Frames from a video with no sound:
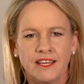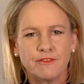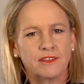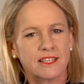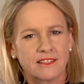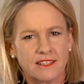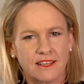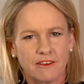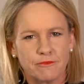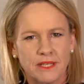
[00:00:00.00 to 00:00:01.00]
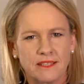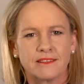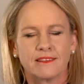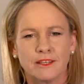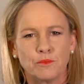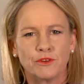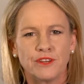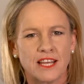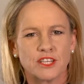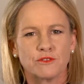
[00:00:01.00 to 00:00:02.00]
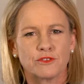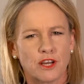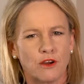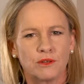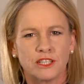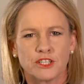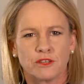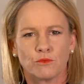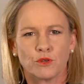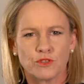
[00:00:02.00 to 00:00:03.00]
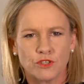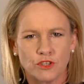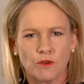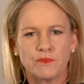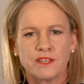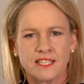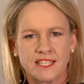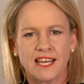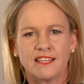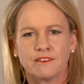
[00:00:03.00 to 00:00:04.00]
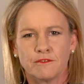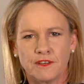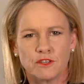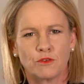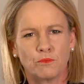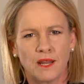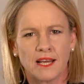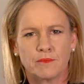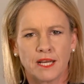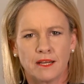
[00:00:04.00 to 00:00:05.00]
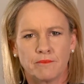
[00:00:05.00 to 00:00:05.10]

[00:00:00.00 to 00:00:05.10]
If elected to government, the Liberal Nationals coalition will stop the state and federal blame game